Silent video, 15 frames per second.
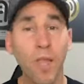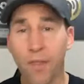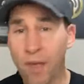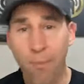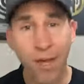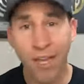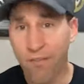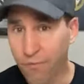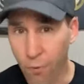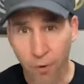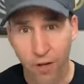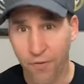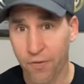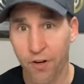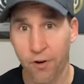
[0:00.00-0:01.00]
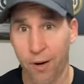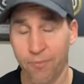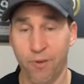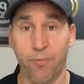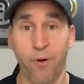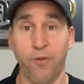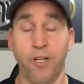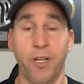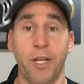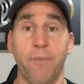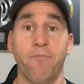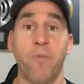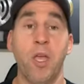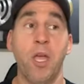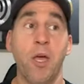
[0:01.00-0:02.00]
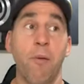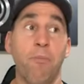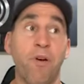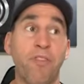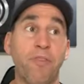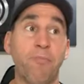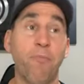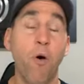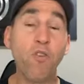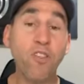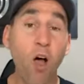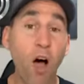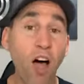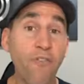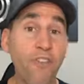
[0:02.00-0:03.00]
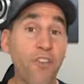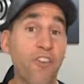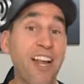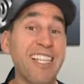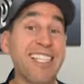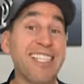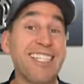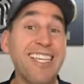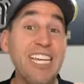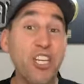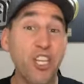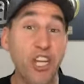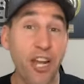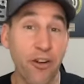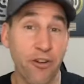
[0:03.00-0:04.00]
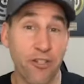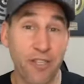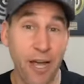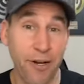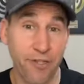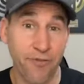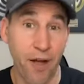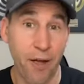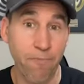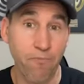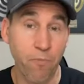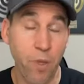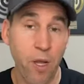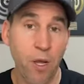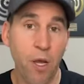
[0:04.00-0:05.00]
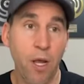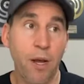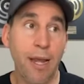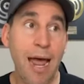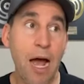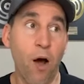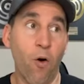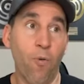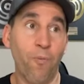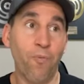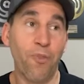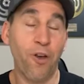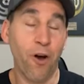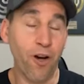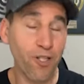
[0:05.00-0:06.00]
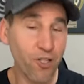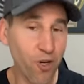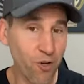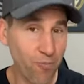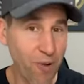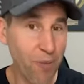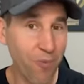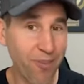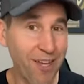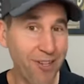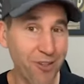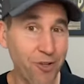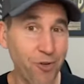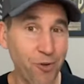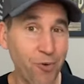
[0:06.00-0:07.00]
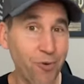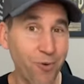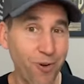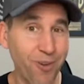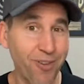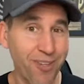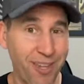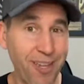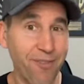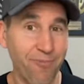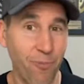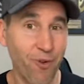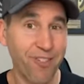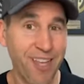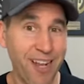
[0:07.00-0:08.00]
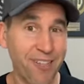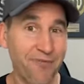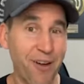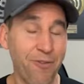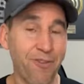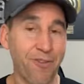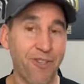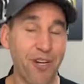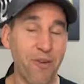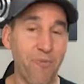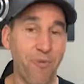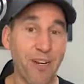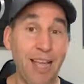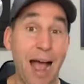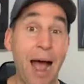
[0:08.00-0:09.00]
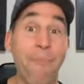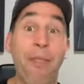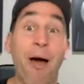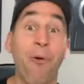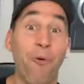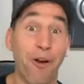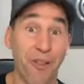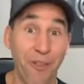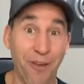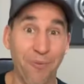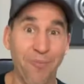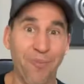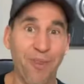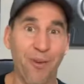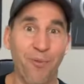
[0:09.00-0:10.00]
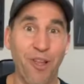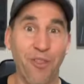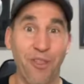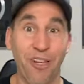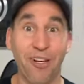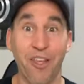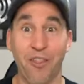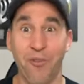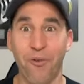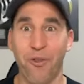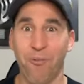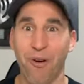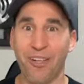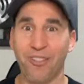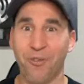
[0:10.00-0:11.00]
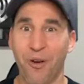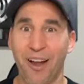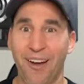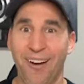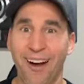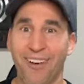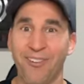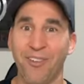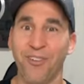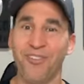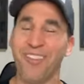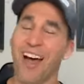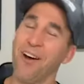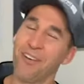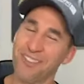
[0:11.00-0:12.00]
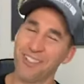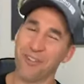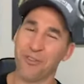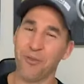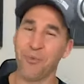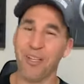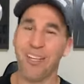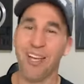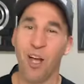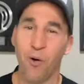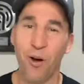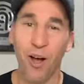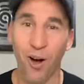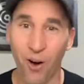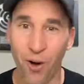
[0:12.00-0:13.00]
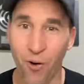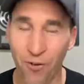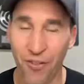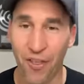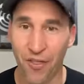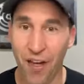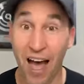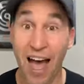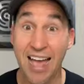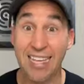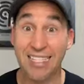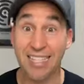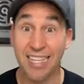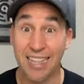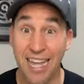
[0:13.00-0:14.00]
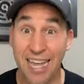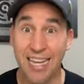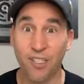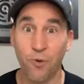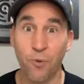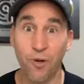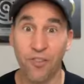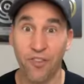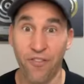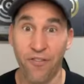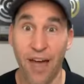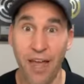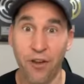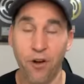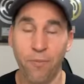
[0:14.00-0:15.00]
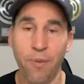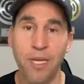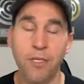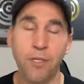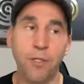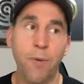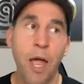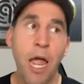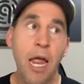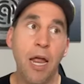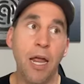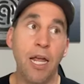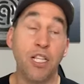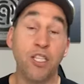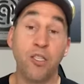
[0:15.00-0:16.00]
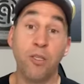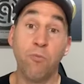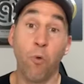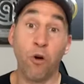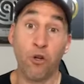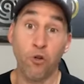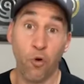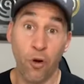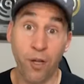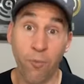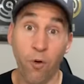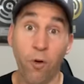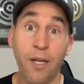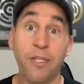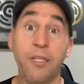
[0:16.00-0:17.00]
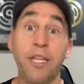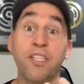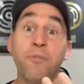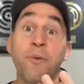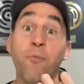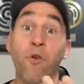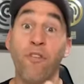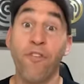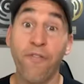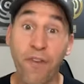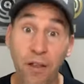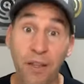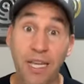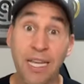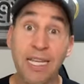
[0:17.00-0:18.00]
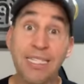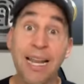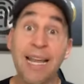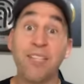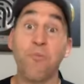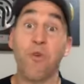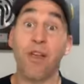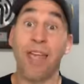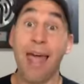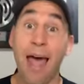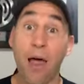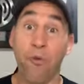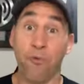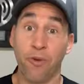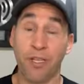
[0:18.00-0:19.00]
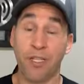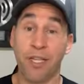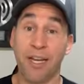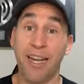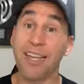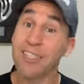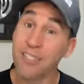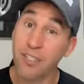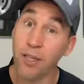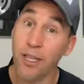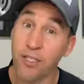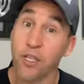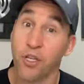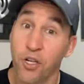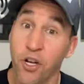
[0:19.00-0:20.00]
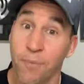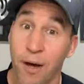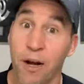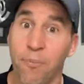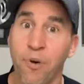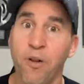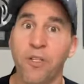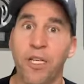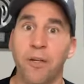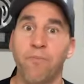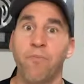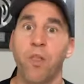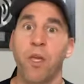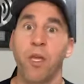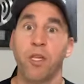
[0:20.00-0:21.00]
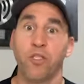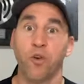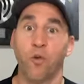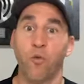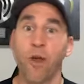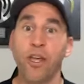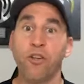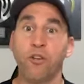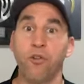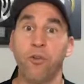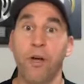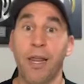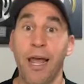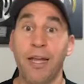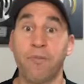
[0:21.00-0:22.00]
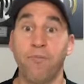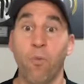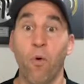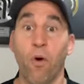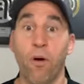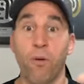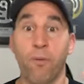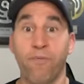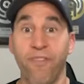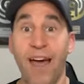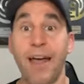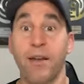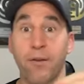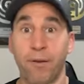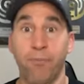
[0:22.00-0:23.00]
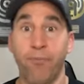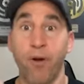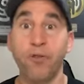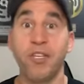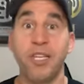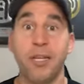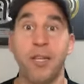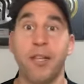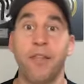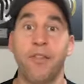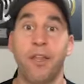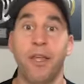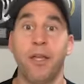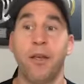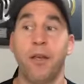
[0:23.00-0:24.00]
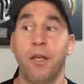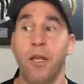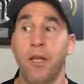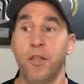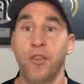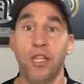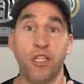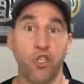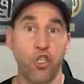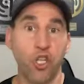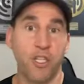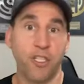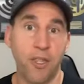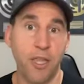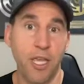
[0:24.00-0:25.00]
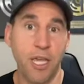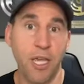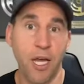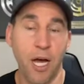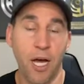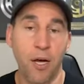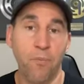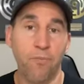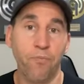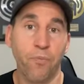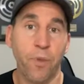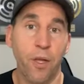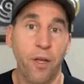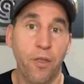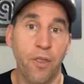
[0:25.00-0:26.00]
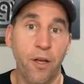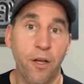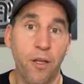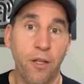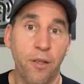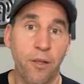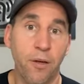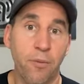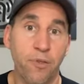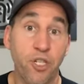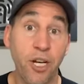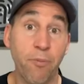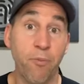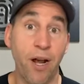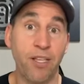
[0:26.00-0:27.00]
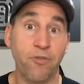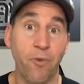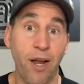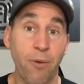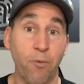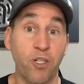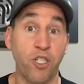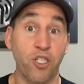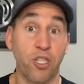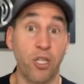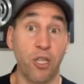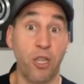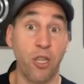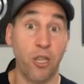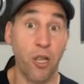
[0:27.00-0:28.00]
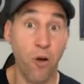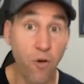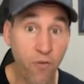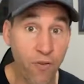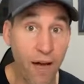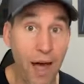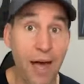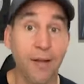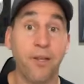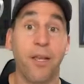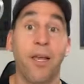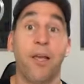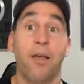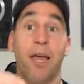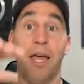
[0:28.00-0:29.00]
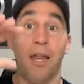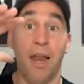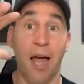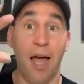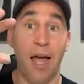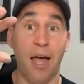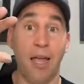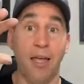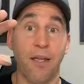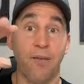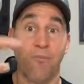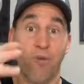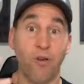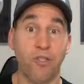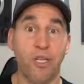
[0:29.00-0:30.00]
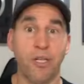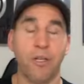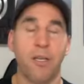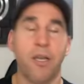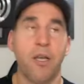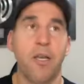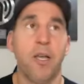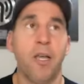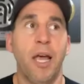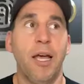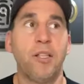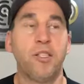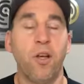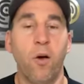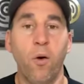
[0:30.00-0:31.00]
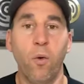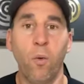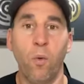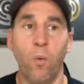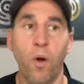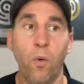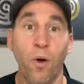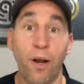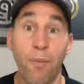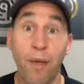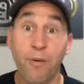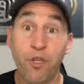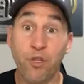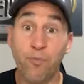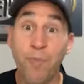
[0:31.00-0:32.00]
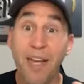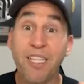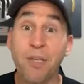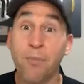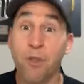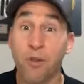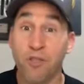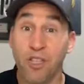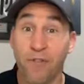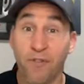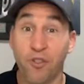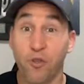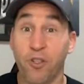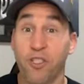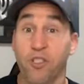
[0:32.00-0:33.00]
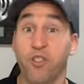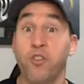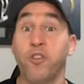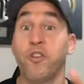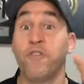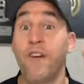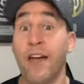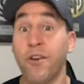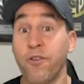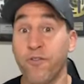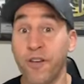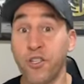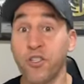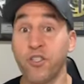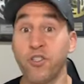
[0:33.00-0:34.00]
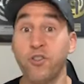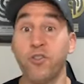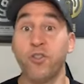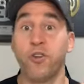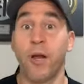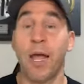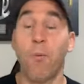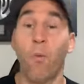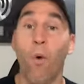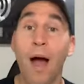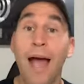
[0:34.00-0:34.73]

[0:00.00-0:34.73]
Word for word: they might get 40 50 grams of protein in but most often they're not satiated or satisfied now, there are certain people that do get more satisfied with chicken breast. I'm not one of them. And we literally throw the breast away in our household now. That's not true. But we all go for the thighs and the legs. We want the fattier pieces. It's more enjoyable. It tends to be more filling because it has more calories in it and it still has a good amount of protein. So ratio, it has more fat and protein in it than than just the um, the the chicken breast, right? Which is low fat and high protein. And so we want to maybe make some of those different choices. Choose your fattier fishes, choose your, and